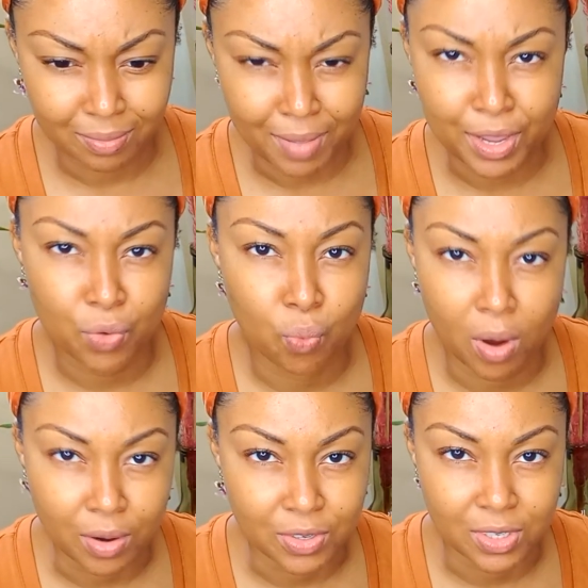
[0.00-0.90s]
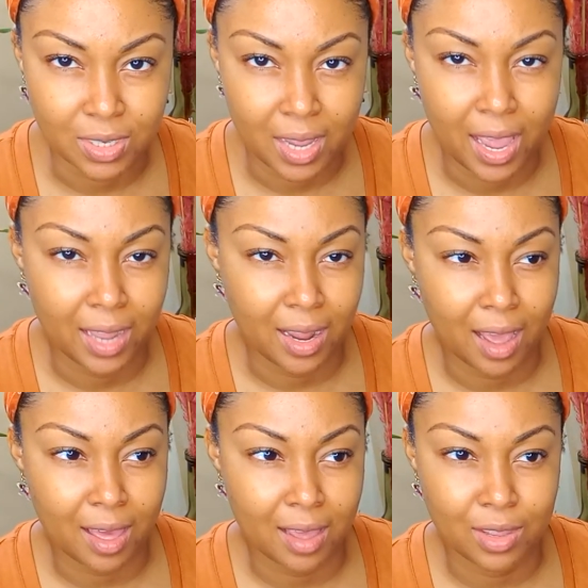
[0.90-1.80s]
make it worse. And
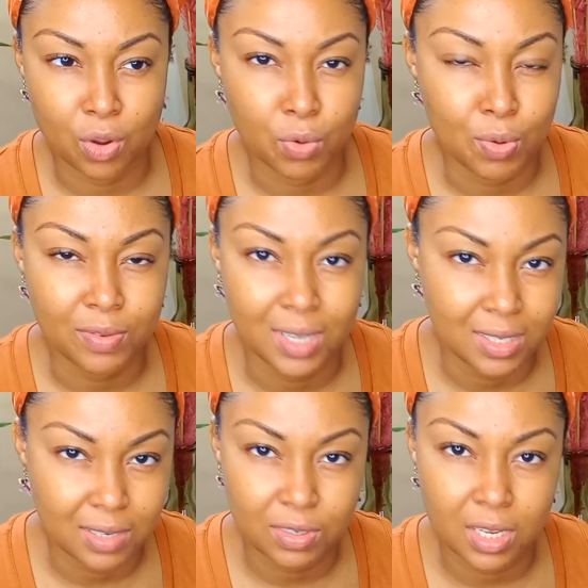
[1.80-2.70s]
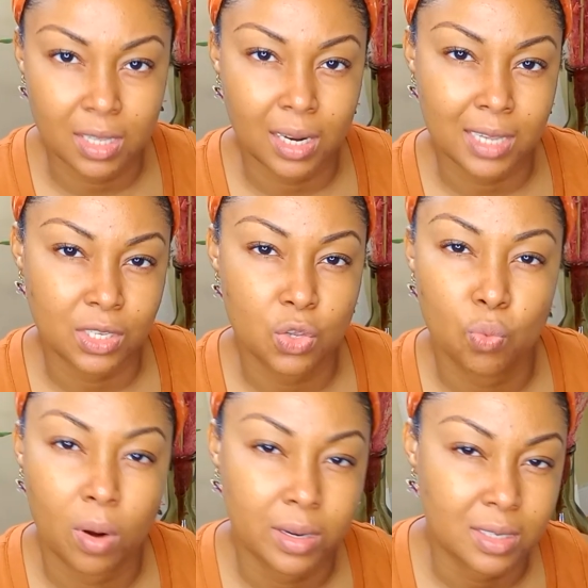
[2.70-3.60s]
when you have sensitive skin, the last thing you
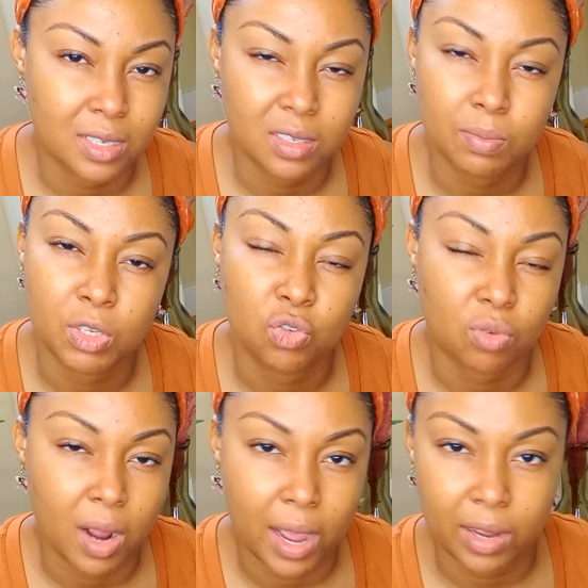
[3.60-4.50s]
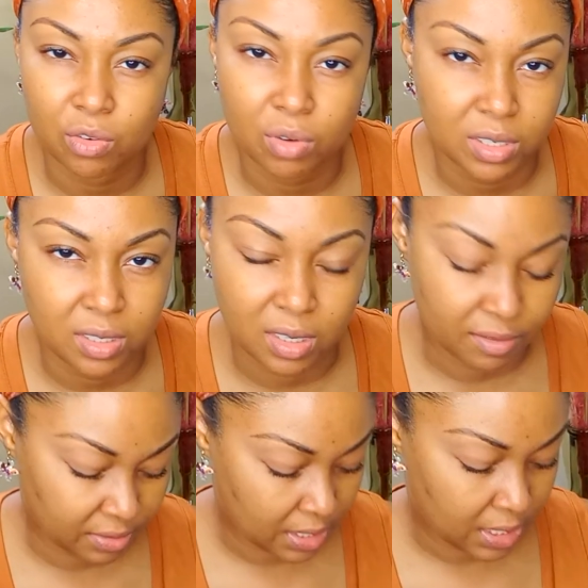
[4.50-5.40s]
want is it to be dry and crusty
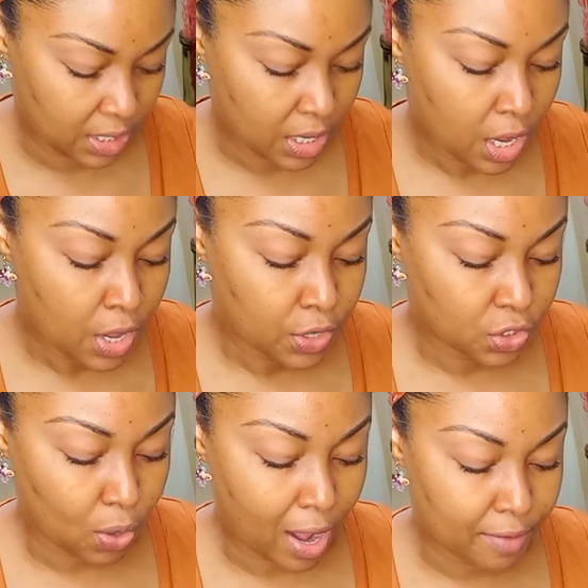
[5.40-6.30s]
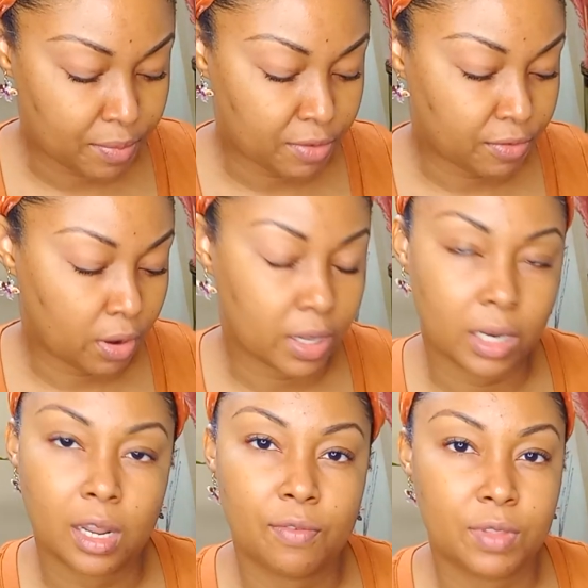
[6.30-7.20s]
and flaky. So I've been falling
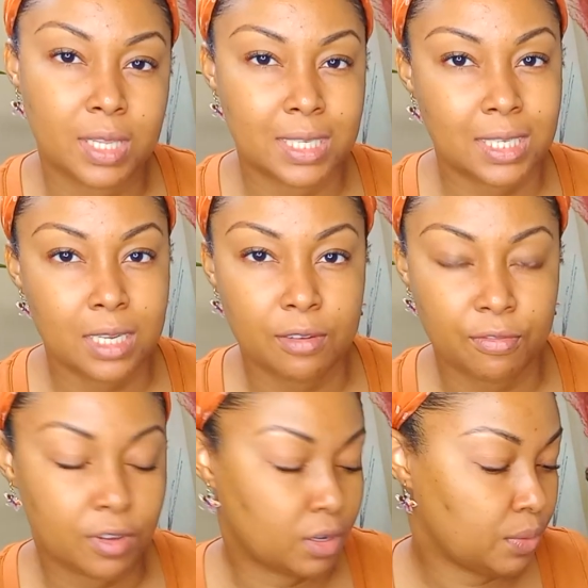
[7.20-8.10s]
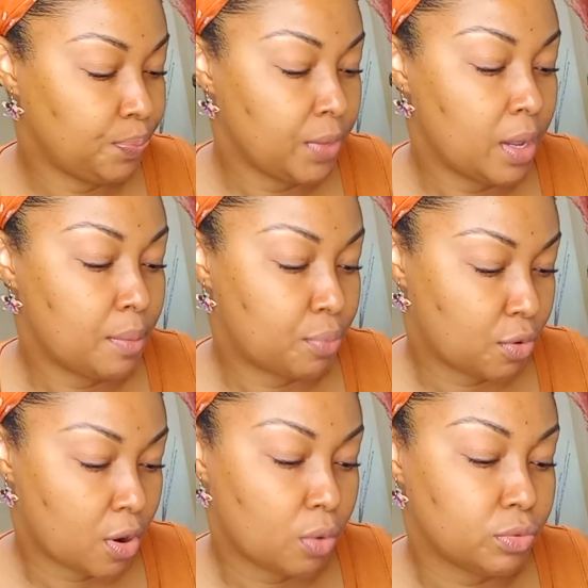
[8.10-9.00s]
in love with this Cetaphil
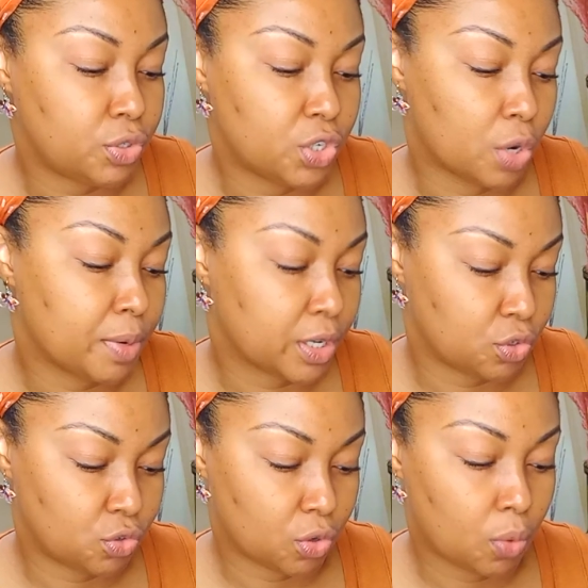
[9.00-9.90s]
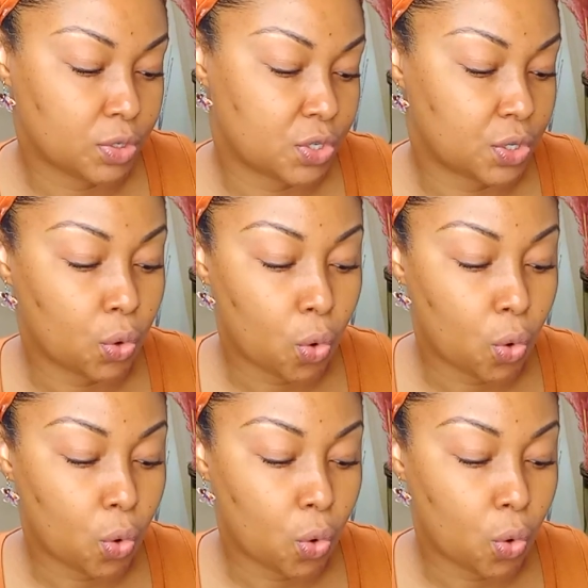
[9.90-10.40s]
Pro Derma Control, which is an